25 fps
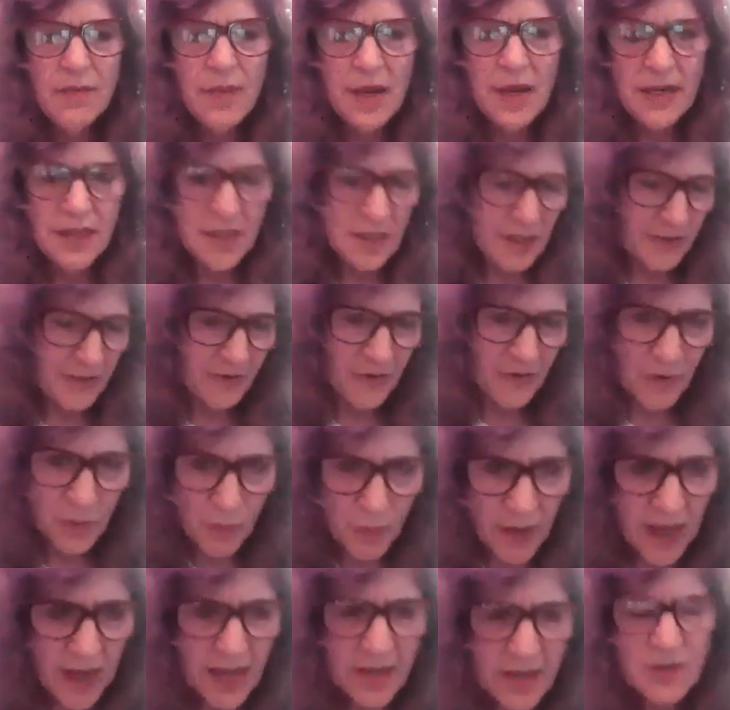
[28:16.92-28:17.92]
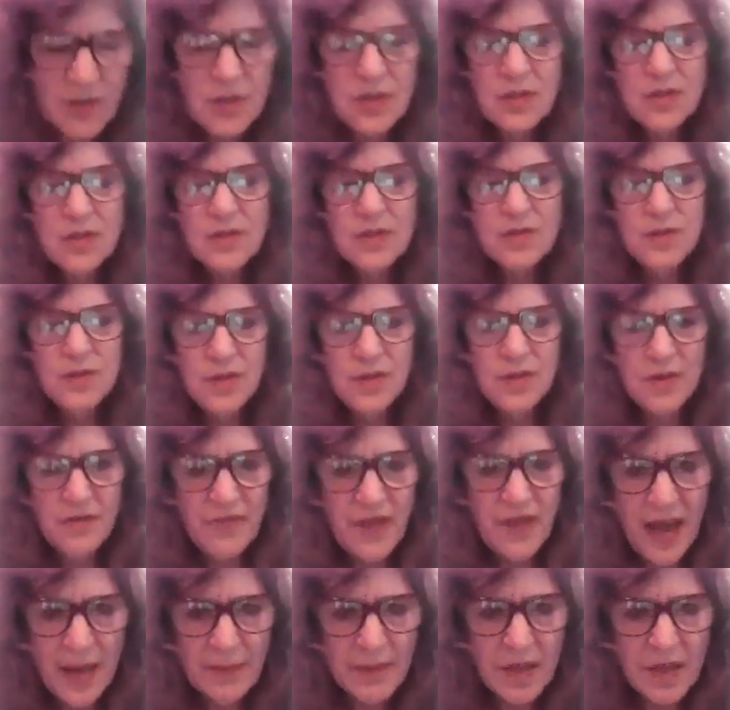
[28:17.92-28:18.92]
but in different ways, to the
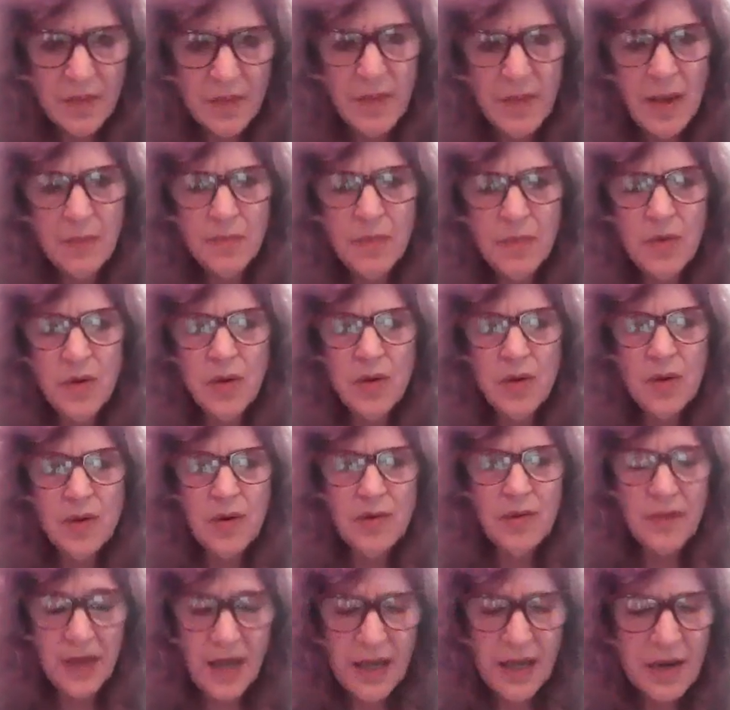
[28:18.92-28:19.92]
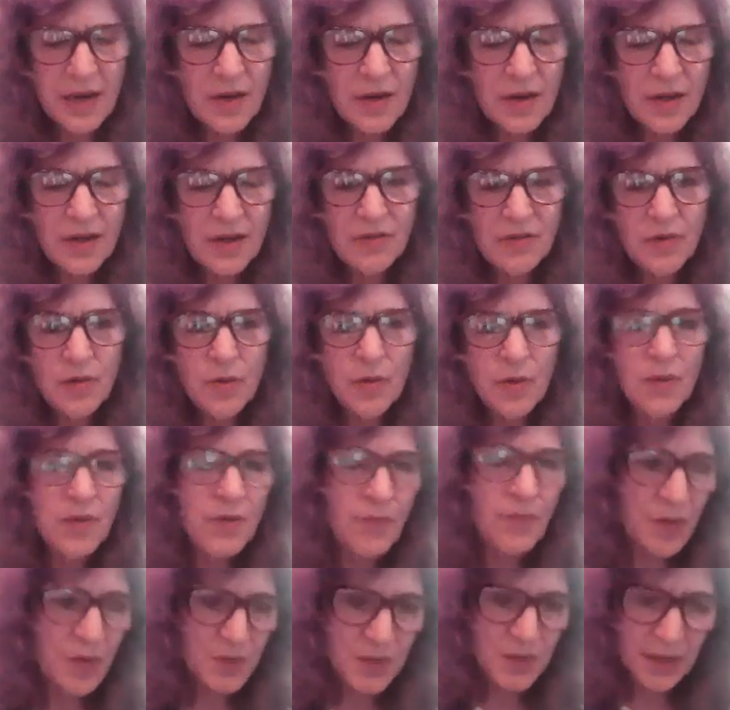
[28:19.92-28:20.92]
family member, the caregiver, or
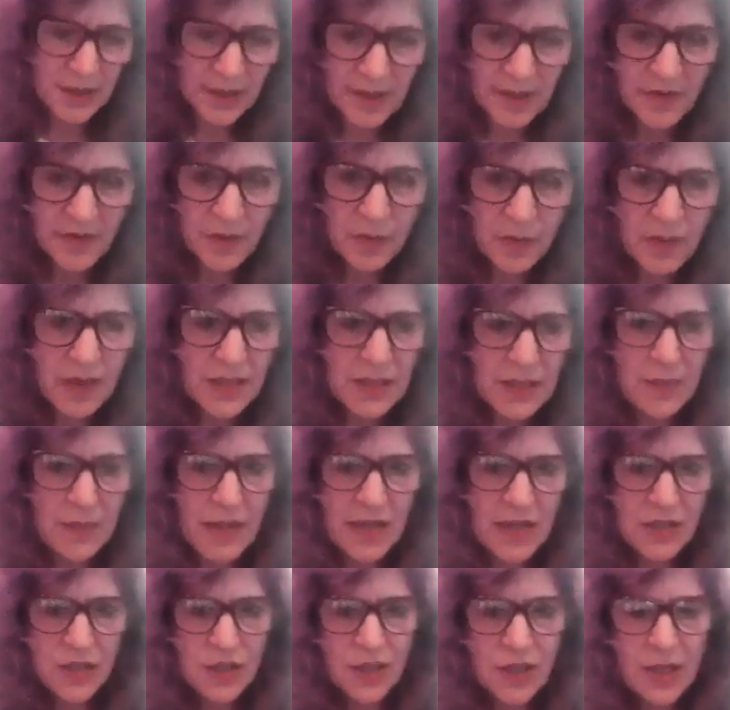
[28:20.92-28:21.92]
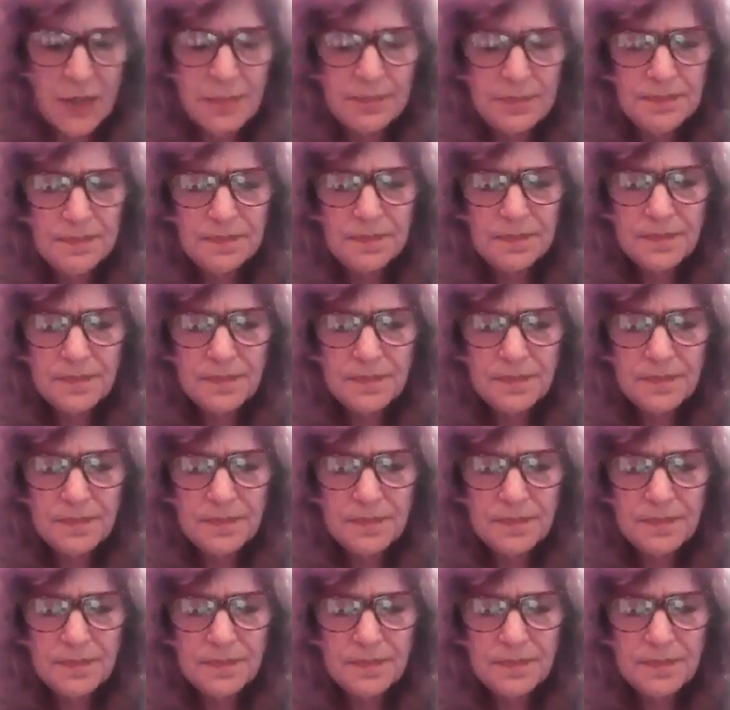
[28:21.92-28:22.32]
the person living with dementia.